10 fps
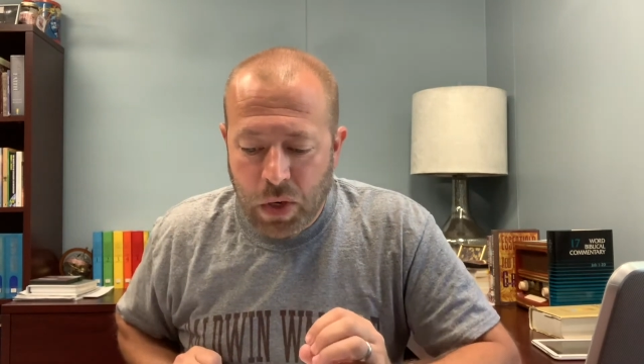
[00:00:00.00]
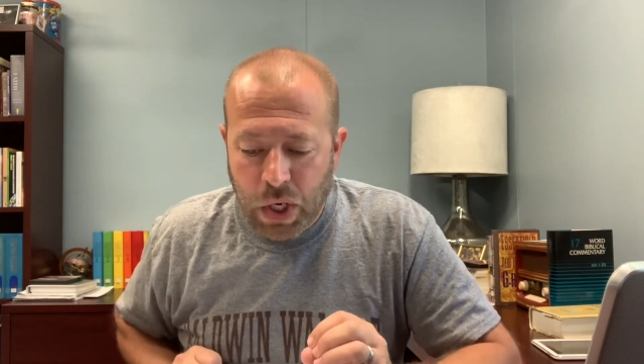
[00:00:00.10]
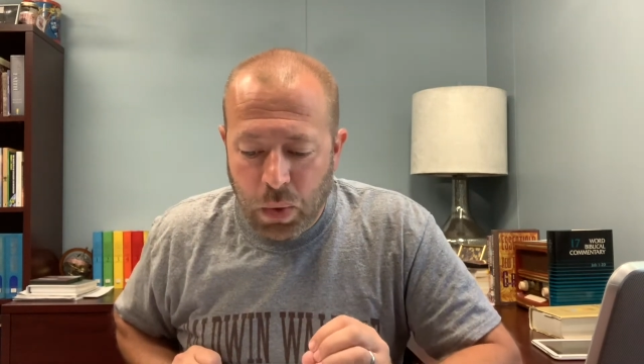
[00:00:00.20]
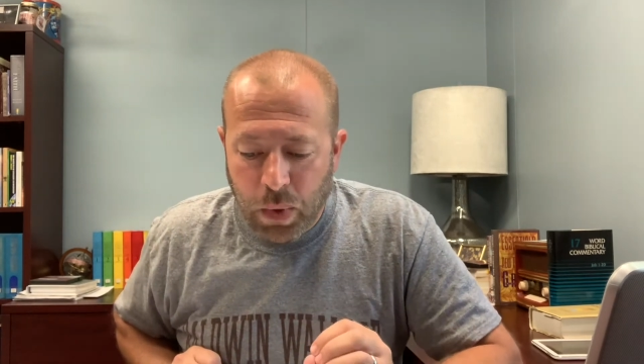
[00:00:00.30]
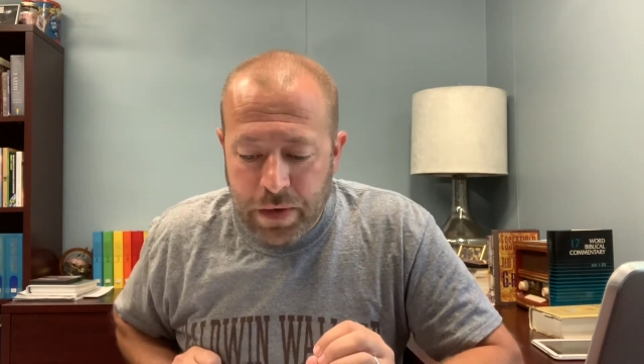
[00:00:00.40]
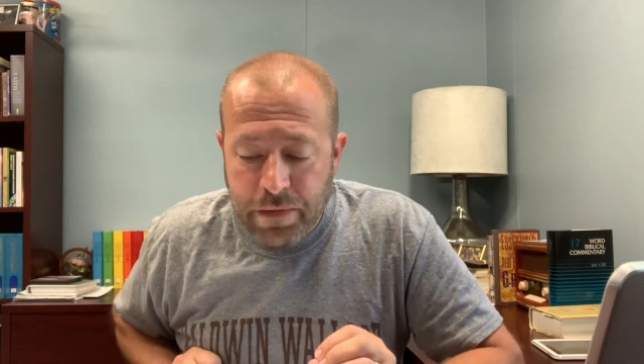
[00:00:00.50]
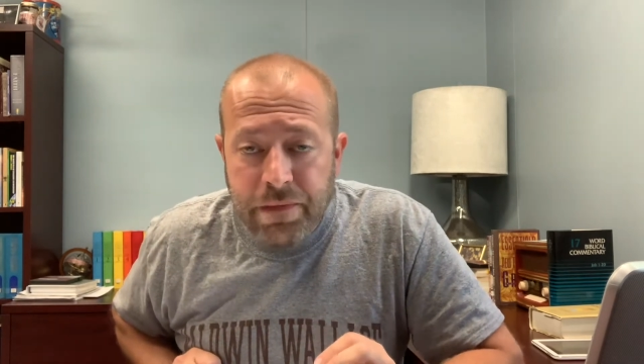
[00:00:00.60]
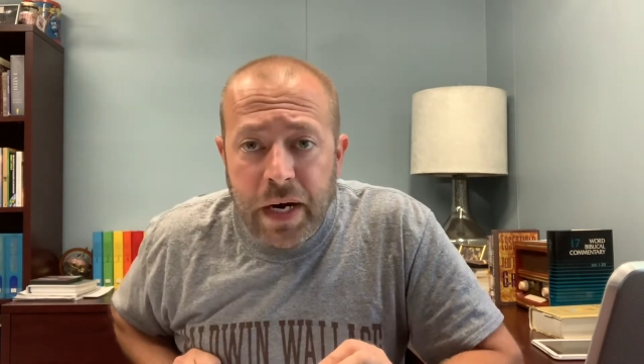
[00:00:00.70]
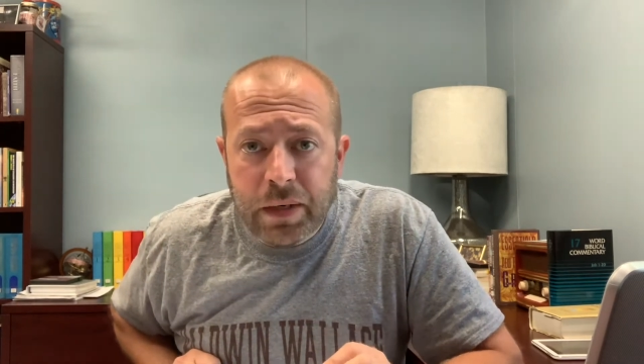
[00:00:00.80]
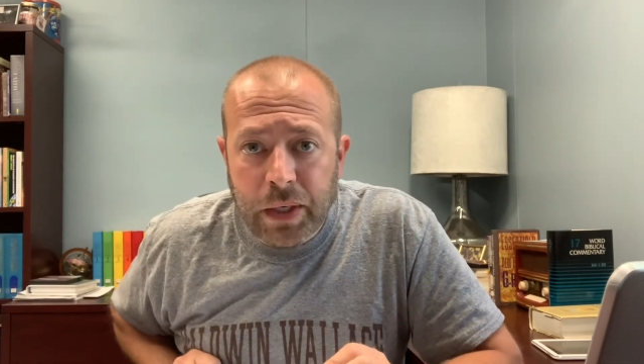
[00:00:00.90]
"When
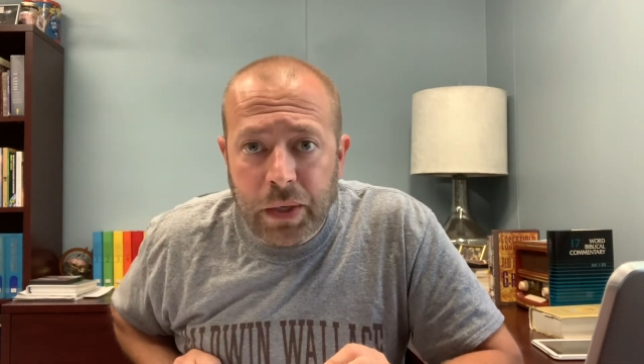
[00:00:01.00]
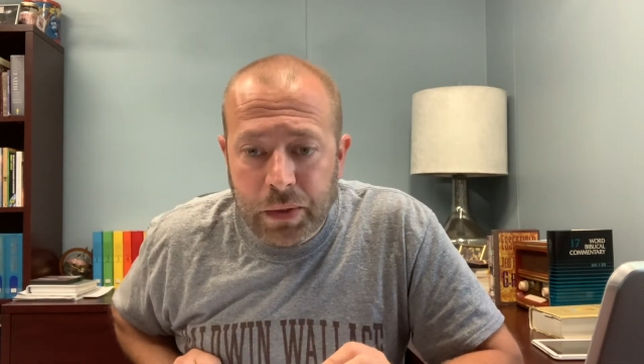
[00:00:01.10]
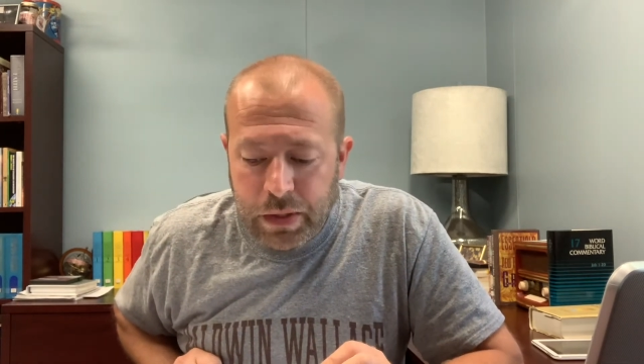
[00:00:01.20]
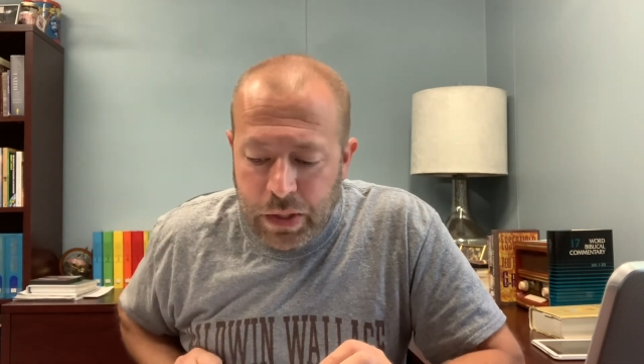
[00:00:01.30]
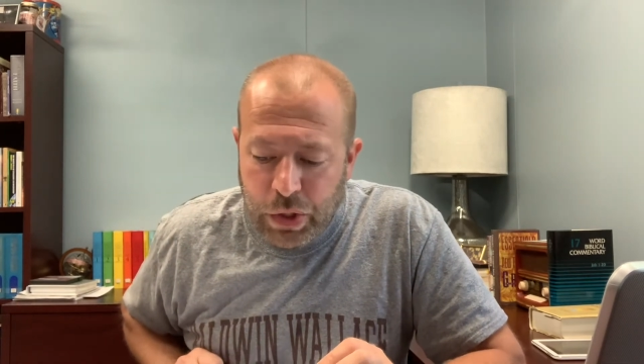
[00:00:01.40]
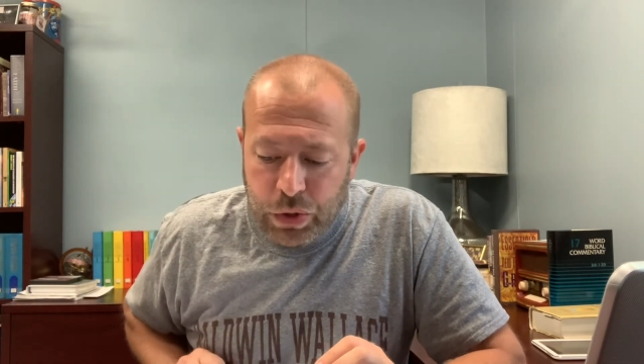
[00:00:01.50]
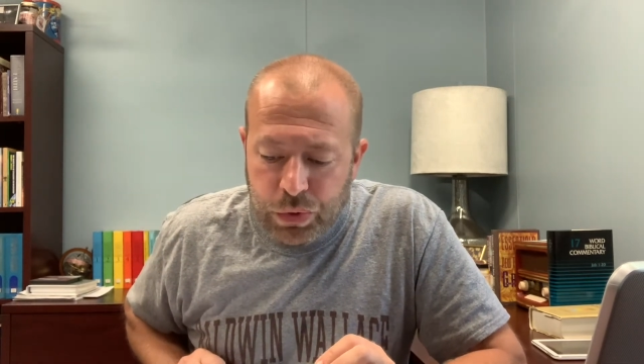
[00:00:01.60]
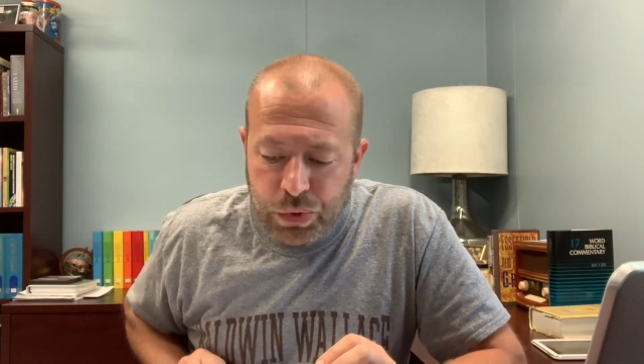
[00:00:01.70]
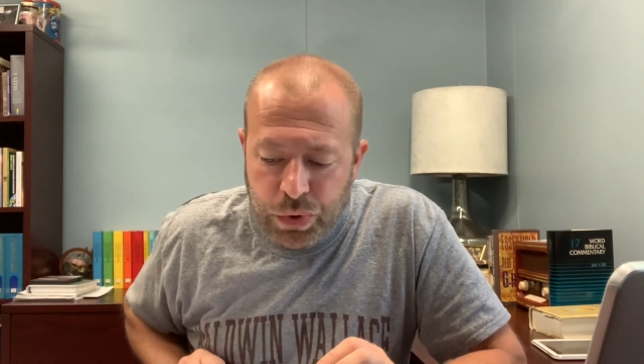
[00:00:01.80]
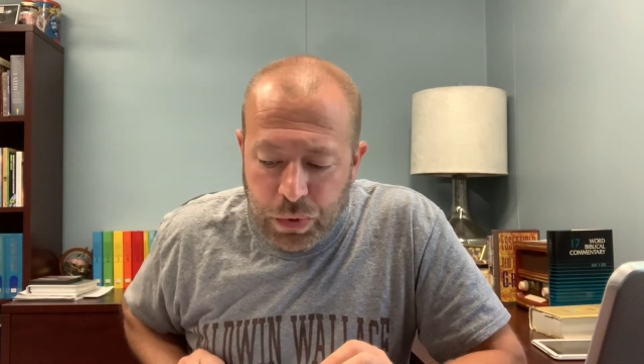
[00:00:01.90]
Pharaoh
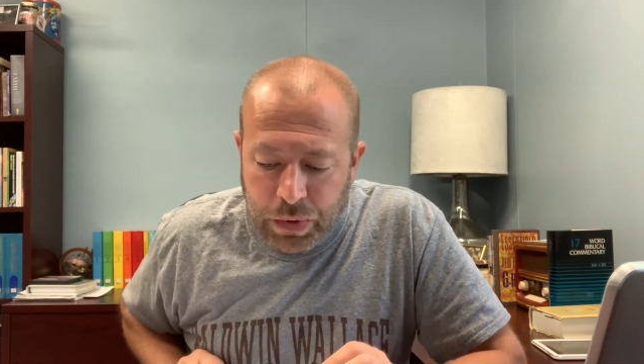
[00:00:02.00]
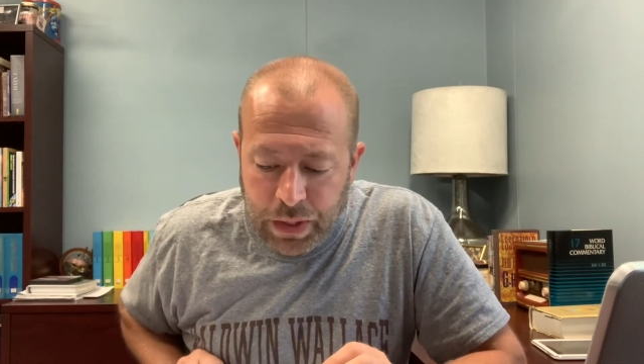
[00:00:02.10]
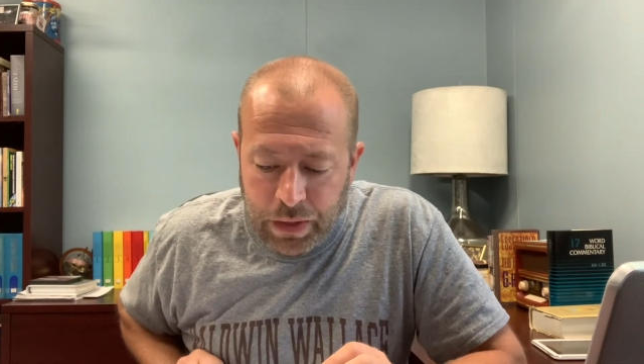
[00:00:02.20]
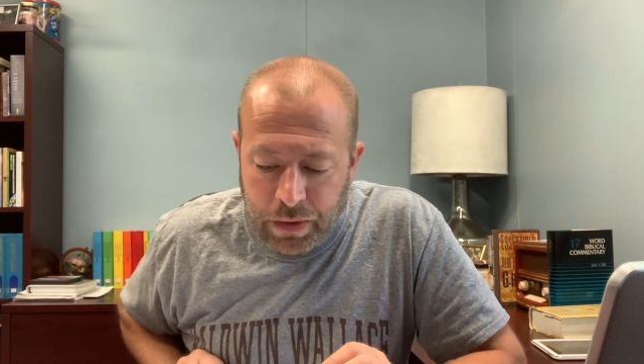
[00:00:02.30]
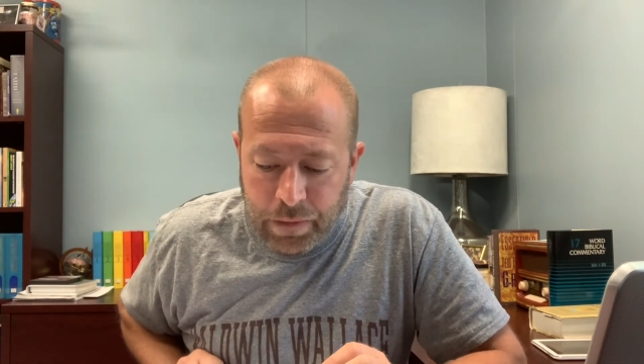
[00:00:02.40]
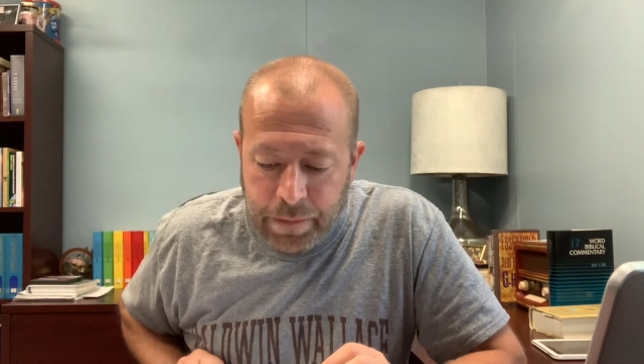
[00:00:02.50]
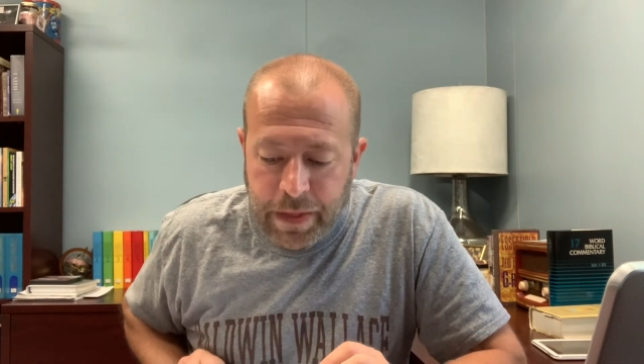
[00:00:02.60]
drew near,